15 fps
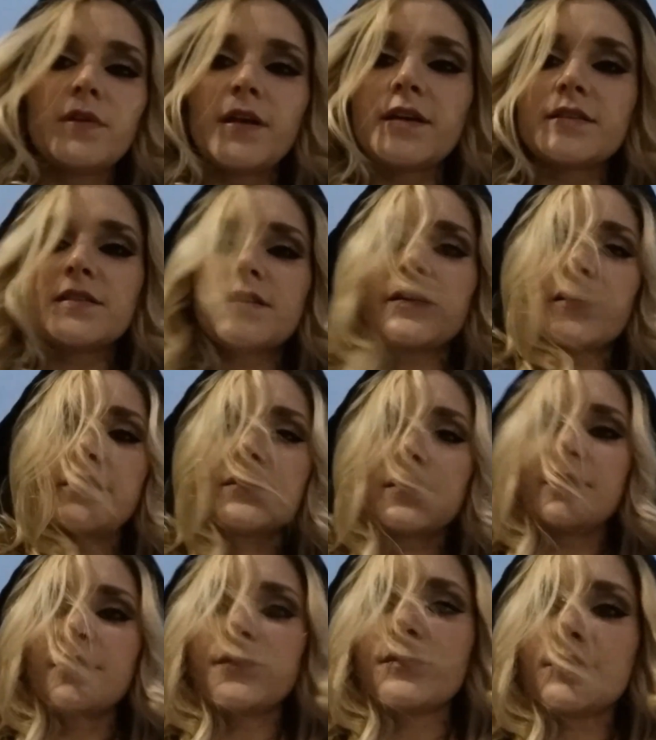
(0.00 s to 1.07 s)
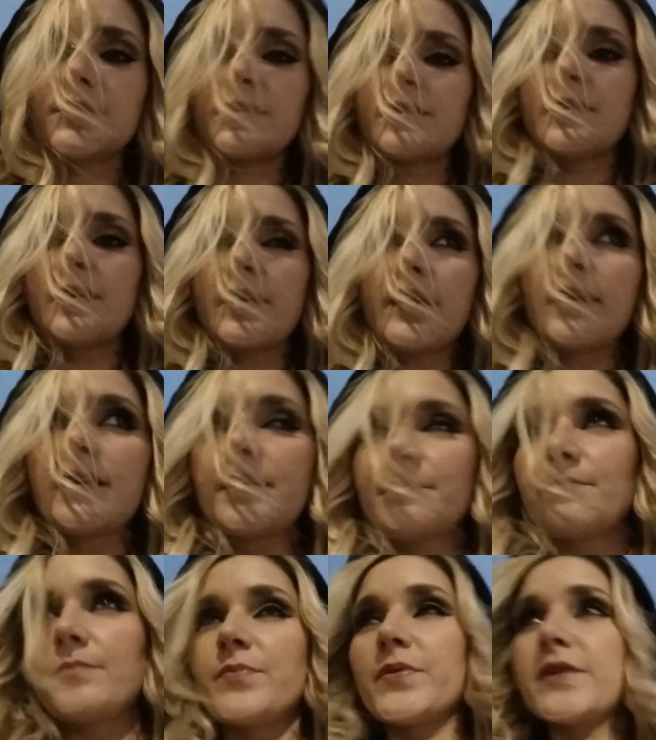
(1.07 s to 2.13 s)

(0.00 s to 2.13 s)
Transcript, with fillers: Like seriously, Houston, I'm